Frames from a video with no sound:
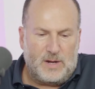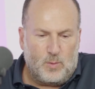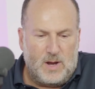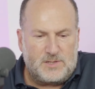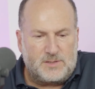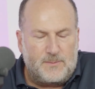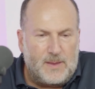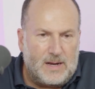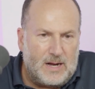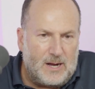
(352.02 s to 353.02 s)

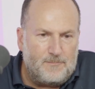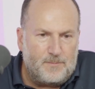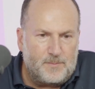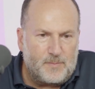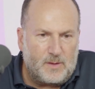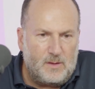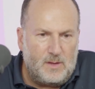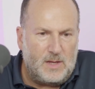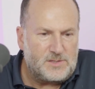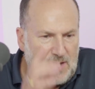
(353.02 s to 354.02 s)
question.
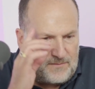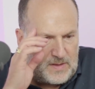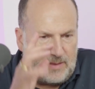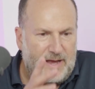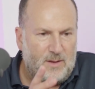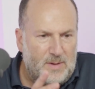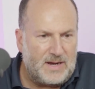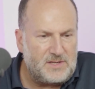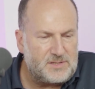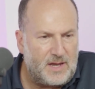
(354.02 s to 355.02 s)
It's definitely a lot of
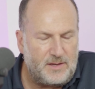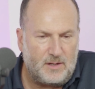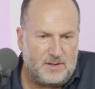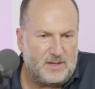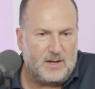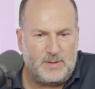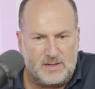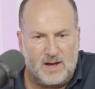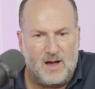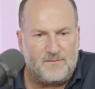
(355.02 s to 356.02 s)
mindset. You got to be
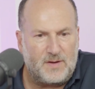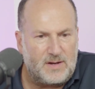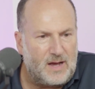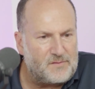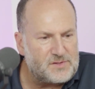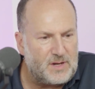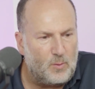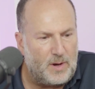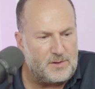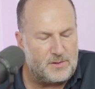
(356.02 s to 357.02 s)
confident, obviously, in
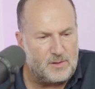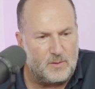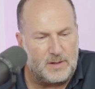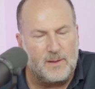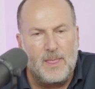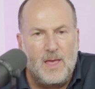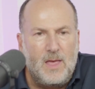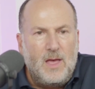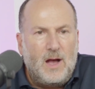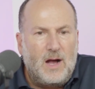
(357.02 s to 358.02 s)
what you're doing.
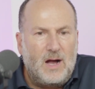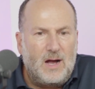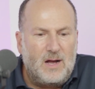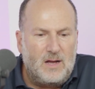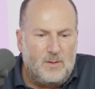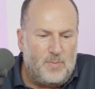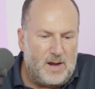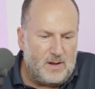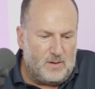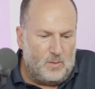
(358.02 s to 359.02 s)

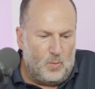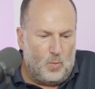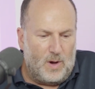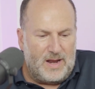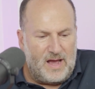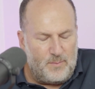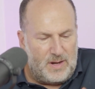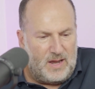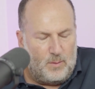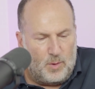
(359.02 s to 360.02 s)
But what I've
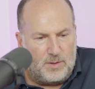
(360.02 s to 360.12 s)
been able